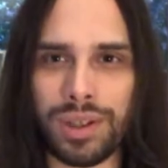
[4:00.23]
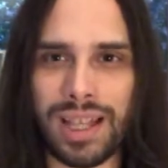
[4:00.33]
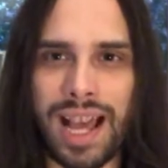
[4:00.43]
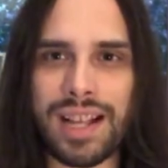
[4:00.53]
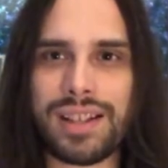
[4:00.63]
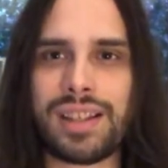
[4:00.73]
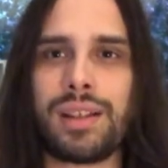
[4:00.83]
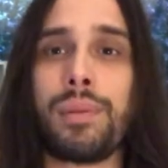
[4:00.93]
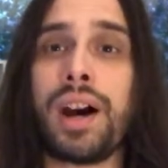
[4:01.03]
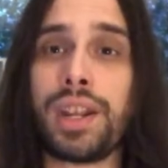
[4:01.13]
relaxing
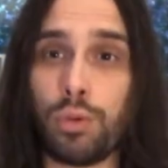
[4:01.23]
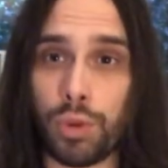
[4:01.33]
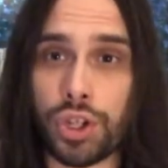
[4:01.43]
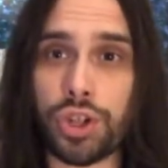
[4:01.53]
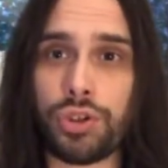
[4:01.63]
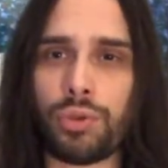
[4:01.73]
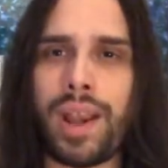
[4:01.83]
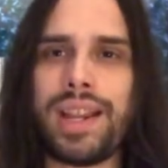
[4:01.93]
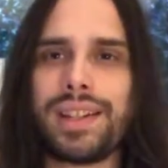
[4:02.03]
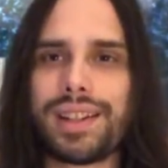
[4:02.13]
the body,
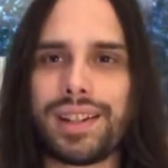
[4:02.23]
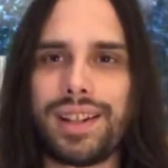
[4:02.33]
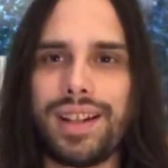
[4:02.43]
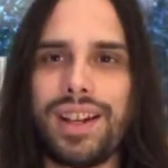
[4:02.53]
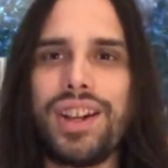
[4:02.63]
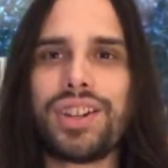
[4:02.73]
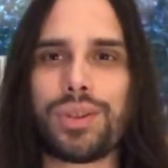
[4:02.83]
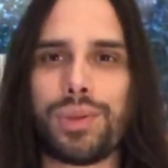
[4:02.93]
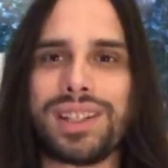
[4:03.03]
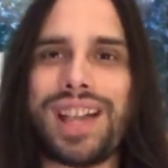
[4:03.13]
restraint,
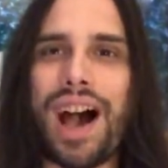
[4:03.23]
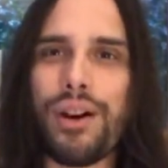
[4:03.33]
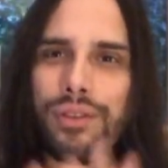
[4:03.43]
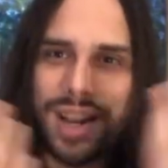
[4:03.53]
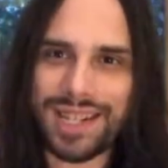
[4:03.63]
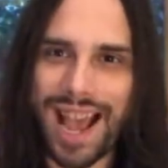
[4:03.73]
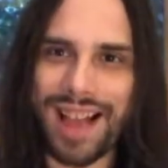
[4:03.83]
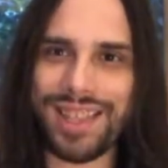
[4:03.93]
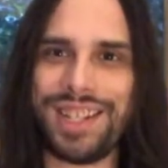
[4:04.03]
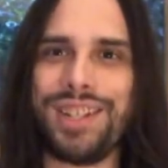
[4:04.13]
to allow
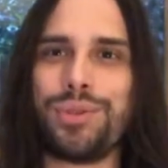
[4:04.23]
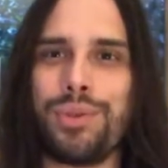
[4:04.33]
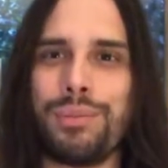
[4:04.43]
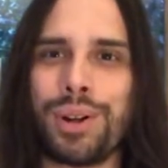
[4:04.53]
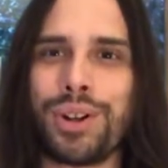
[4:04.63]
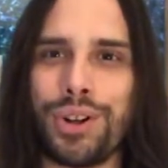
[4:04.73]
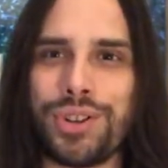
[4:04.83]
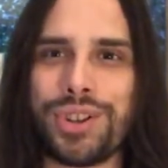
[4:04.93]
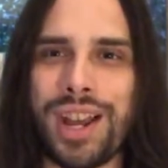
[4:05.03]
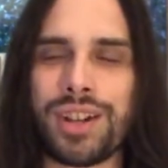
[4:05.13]
vitality to
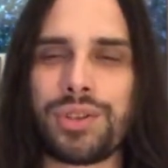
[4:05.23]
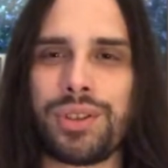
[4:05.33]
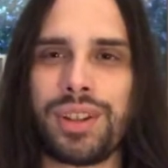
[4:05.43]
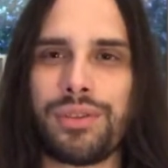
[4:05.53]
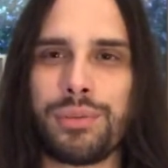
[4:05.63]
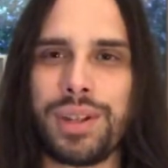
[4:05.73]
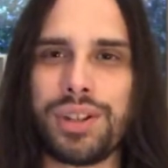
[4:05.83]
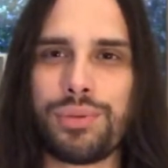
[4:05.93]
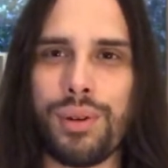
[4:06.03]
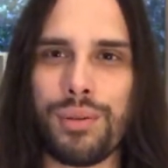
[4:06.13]
emerge naturally from
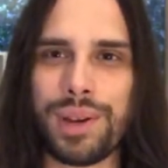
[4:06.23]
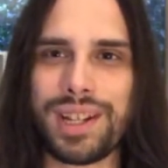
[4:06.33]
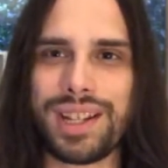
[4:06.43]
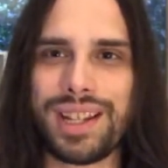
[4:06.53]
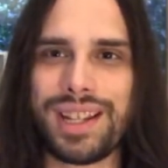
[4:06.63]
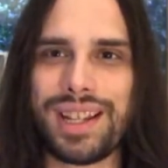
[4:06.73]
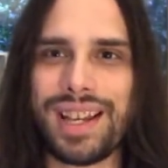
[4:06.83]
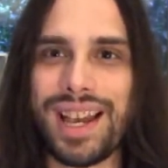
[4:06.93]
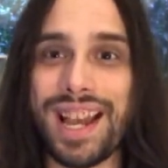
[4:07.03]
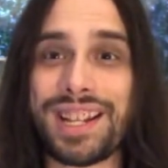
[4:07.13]
each moment.
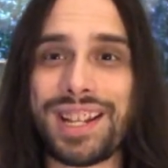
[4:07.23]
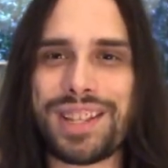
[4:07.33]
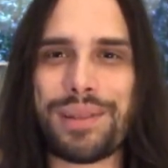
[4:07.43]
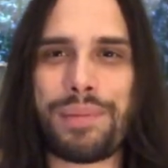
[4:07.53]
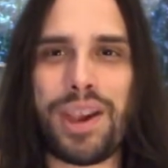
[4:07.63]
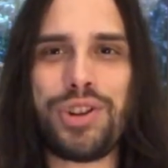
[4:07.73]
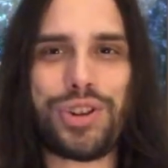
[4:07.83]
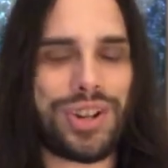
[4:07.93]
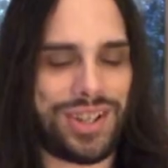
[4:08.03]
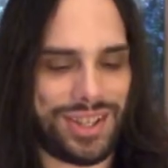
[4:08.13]

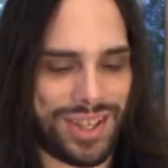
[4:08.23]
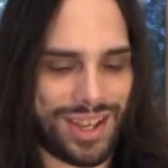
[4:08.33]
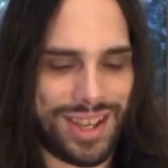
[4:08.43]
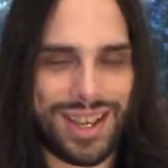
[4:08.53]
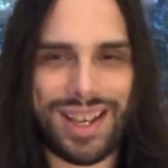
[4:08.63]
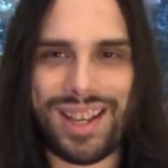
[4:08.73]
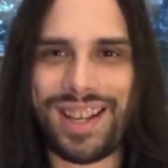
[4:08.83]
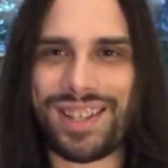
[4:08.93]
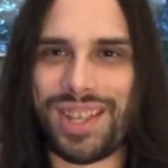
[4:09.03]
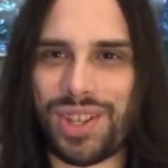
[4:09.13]
Anticipation is
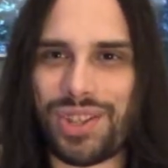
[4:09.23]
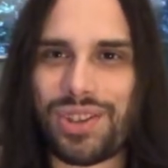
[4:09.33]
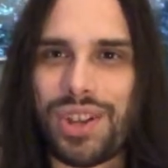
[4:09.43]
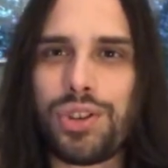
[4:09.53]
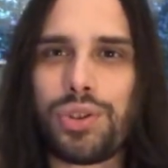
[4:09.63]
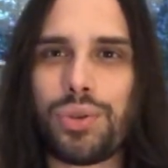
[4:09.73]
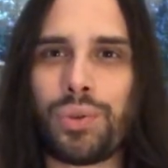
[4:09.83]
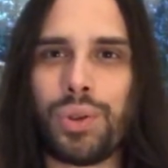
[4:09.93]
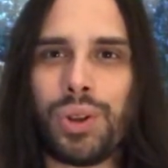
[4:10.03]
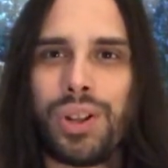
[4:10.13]
the
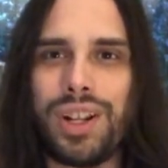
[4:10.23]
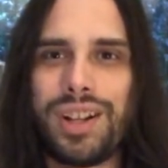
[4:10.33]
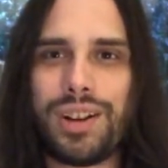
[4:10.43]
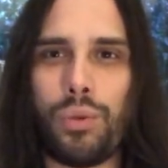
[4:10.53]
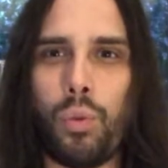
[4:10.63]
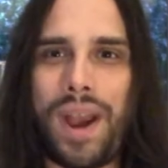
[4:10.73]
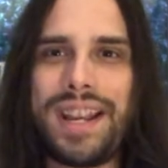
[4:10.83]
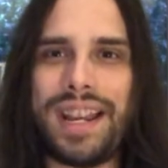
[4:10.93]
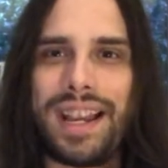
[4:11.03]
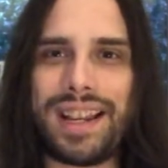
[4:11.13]
sensual
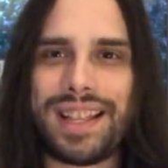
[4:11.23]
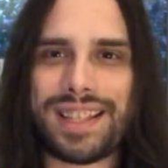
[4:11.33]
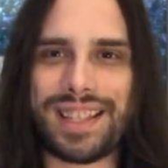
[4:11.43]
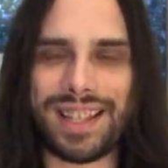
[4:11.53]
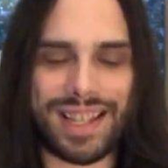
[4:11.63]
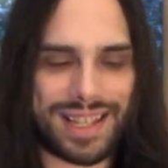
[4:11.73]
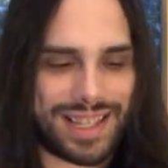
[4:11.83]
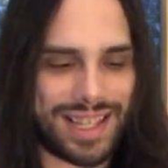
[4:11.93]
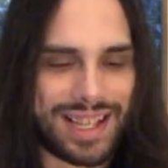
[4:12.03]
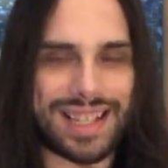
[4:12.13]
waiting. It's
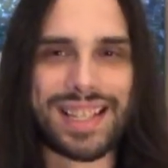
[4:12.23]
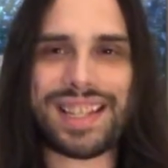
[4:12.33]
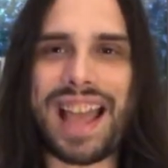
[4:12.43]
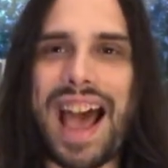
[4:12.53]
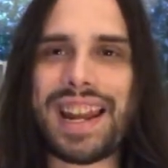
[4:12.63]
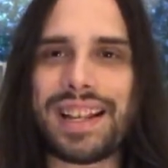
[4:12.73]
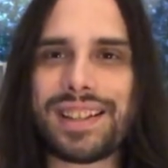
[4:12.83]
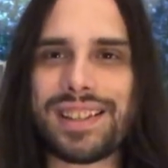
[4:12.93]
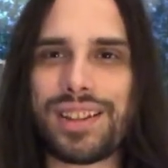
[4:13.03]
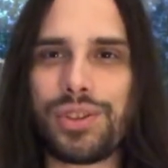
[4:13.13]
the ecstatic
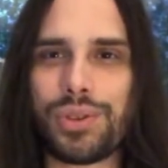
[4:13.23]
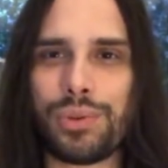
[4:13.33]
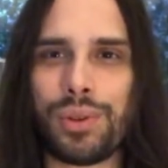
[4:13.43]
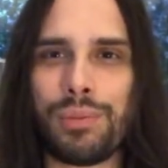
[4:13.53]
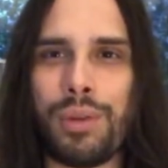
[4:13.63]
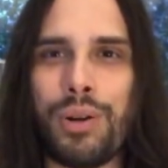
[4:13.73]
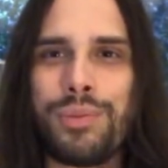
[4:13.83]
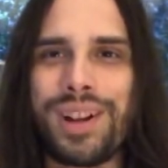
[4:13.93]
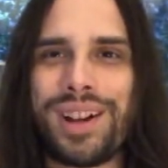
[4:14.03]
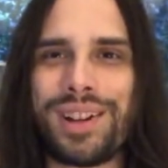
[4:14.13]
sensual
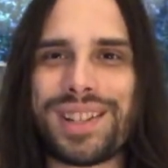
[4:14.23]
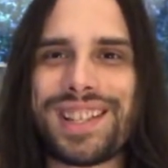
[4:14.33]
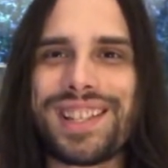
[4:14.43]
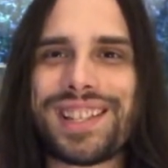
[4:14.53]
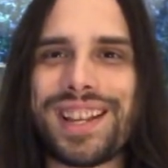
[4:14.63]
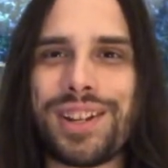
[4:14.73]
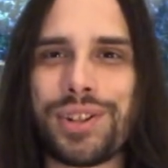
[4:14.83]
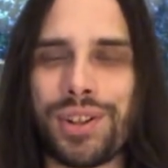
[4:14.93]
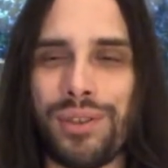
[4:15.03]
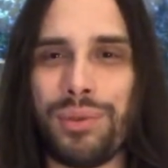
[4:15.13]
moment,
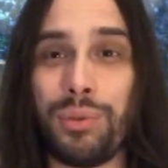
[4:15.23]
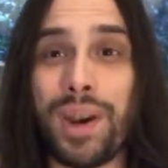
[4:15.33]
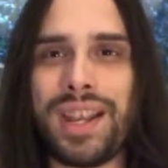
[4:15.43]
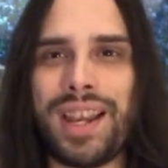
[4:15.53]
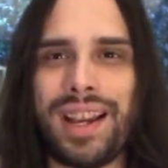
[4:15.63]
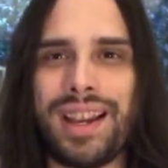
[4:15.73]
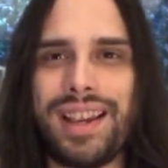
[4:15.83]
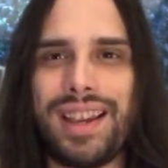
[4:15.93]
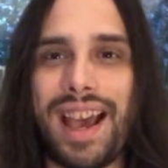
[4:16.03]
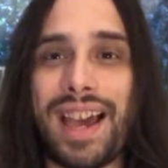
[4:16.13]
sensation of waiting,
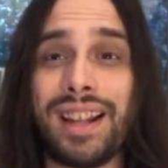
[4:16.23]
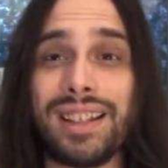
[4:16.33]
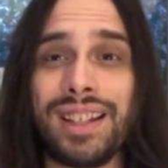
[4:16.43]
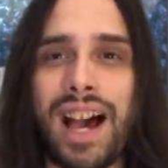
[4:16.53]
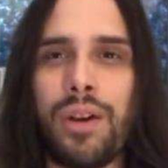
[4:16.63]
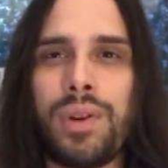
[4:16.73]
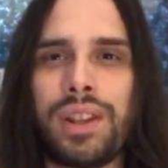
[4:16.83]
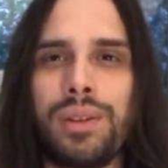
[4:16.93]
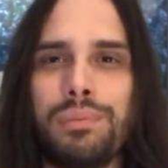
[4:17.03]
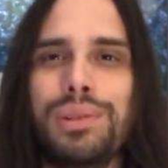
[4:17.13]
and
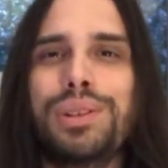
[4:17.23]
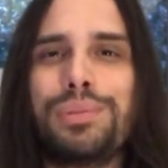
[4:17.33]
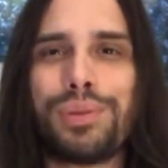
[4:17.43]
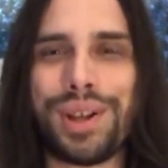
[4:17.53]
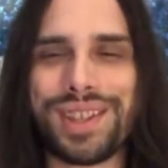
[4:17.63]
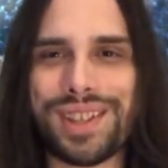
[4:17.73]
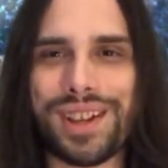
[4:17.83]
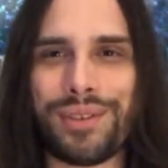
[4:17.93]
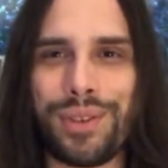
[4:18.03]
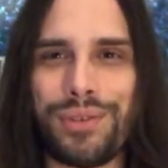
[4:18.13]
allowing the blueprints
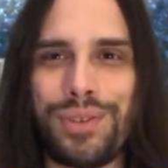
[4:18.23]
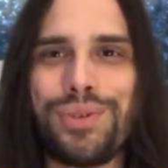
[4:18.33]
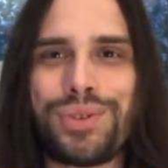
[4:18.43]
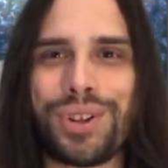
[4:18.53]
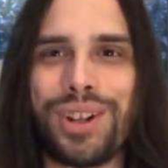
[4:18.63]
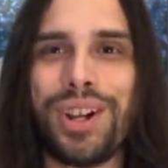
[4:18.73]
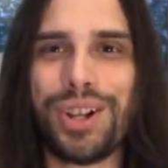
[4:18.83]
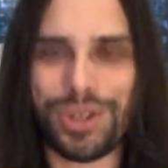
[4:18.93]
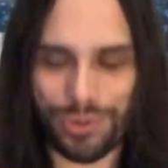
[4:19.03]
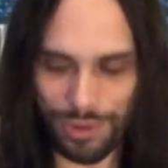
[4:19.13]
of the future
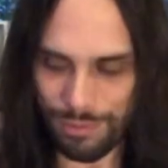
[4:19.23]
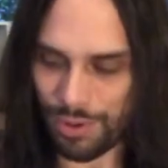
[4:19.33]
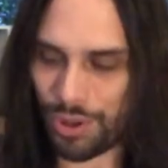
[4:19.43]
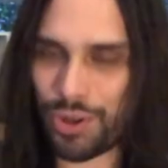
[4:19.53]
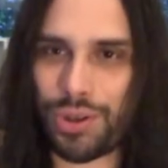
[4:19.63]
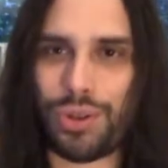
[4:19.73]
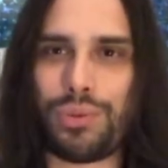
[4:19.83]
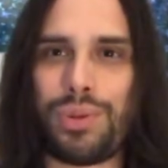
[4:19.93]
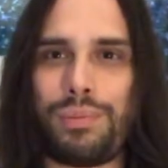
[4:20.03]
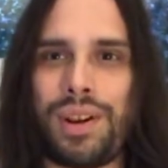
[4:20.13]
to emerge
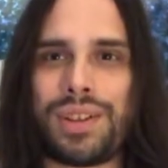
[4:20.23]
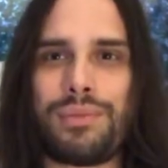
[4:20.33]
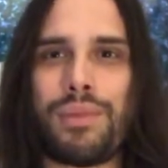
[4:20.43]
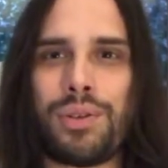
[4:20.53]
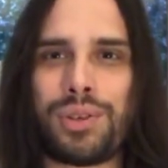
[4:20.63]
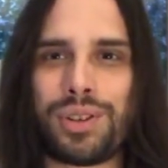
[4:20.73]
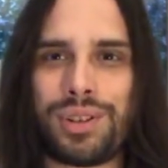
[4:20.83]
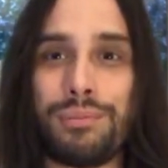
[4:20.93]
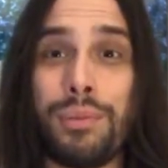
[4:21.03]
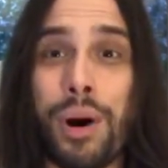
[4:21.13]
through the present
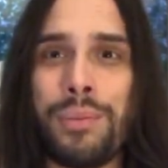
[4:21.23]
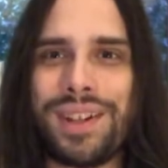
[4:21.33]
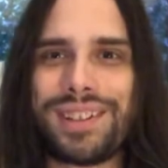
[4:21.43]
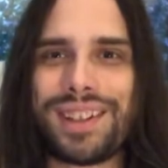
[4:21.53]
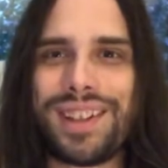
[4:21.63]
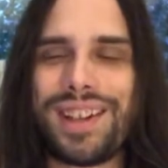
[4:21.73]
moment.